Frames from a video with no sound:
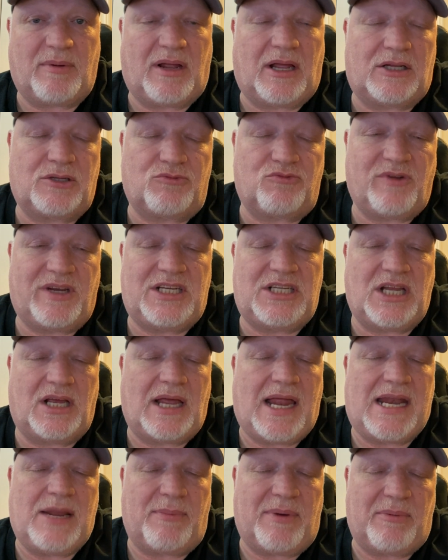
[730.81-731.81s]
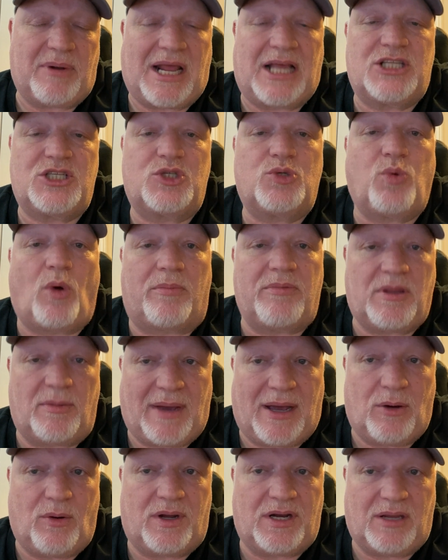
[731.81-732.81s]
But I'd swap them
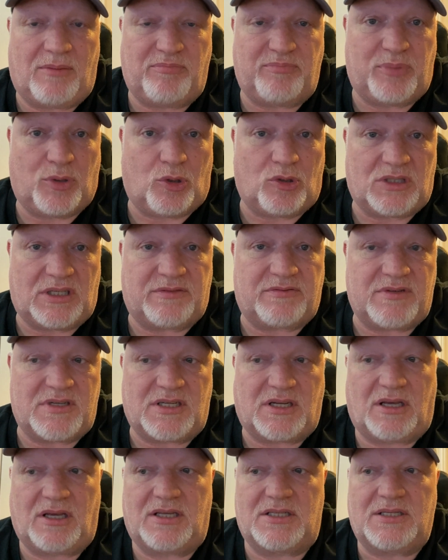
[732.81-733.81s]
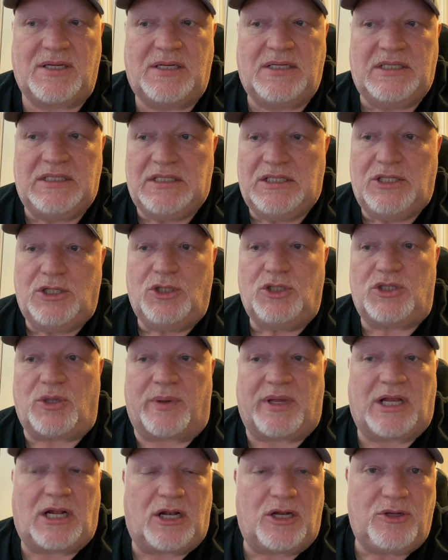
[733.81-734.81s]
out and I bought different tyres. So
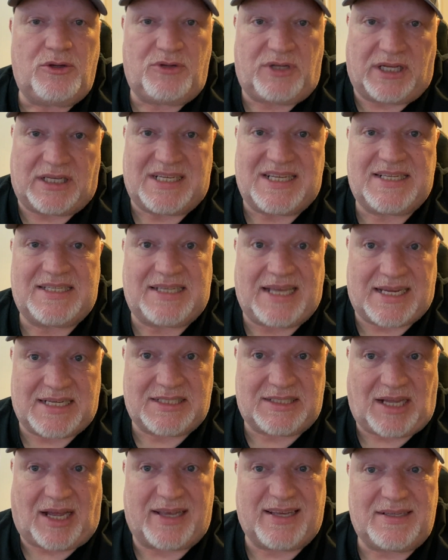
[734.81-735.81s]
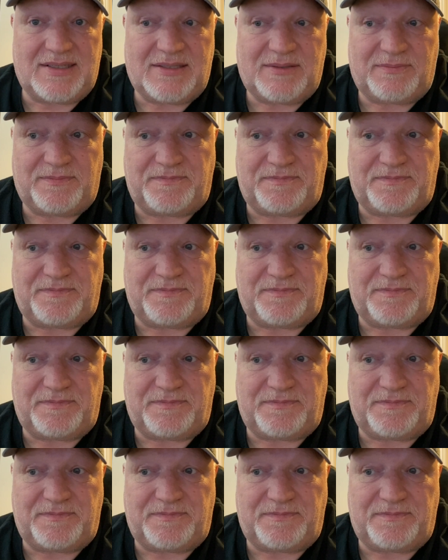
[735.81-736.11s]
including 6 tyres.